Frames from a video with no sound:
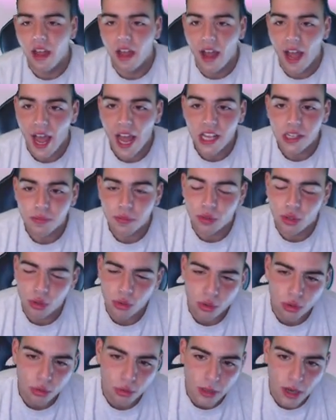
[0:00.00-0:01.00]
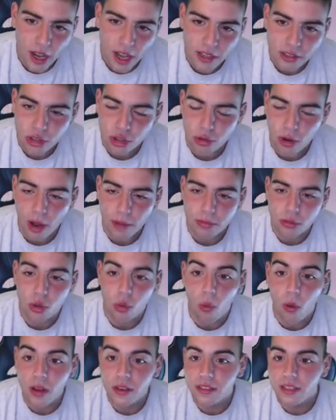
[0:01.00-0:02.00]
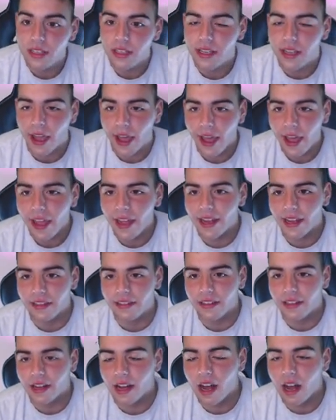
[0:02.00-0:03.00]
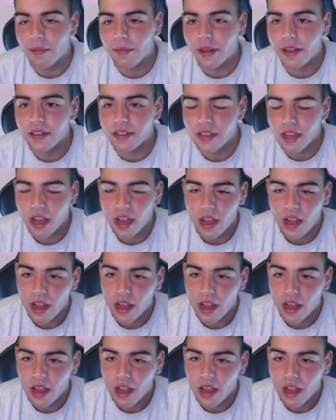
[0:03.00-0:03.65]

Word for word: As per usual, guys, drop 20K in the comments